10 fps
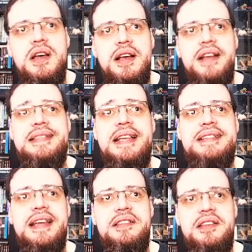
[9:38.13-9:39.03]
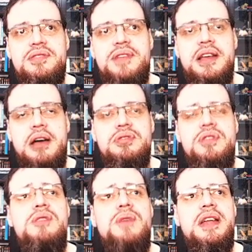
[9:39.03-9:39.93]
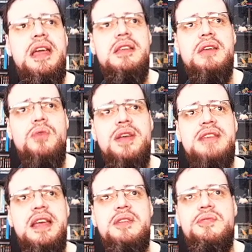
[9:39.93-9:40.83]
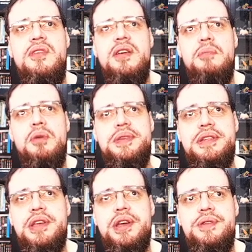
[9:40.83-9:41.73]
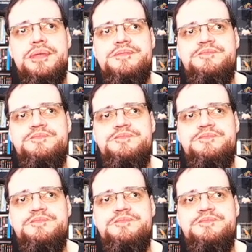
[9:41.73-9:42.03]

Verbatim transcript: It says 83, although it was 84 a moment ago.